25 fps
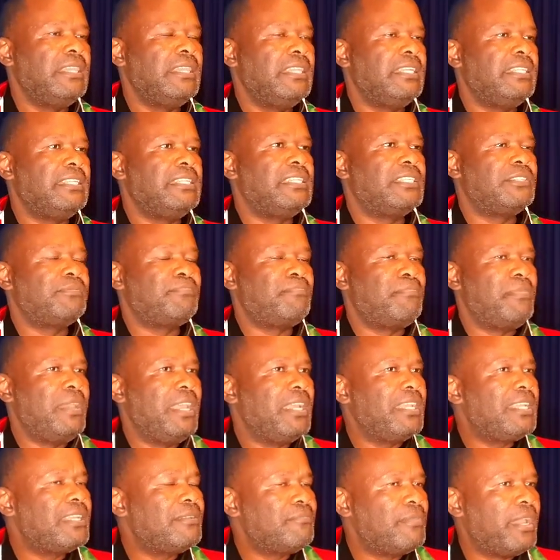the
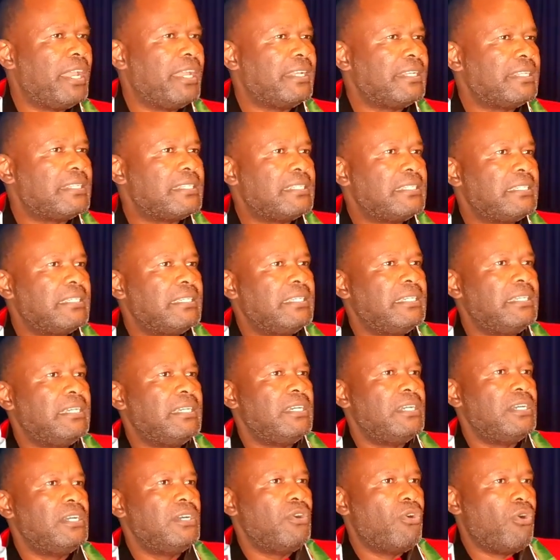dismantlement
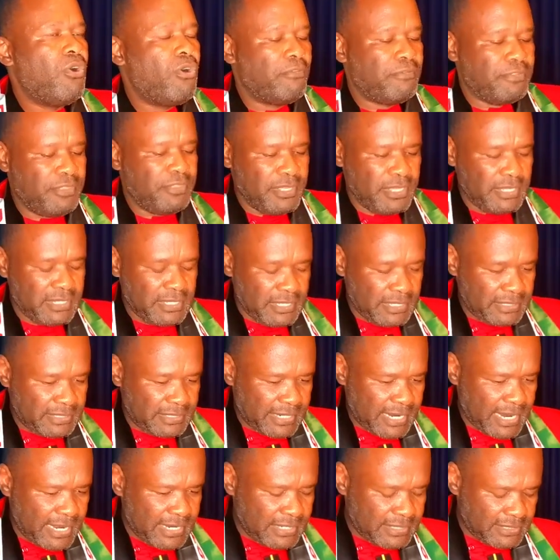of the
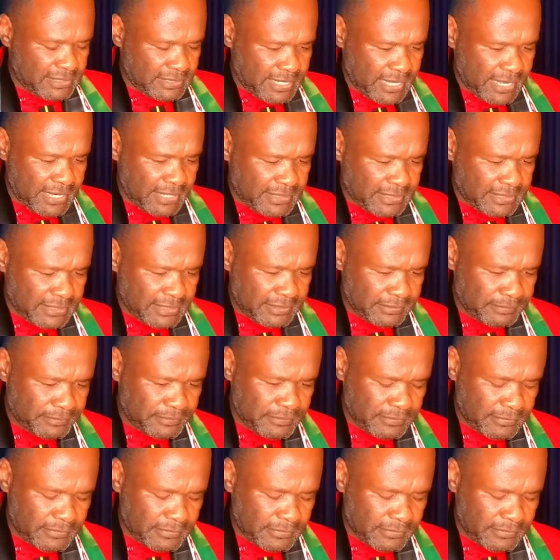Israel state.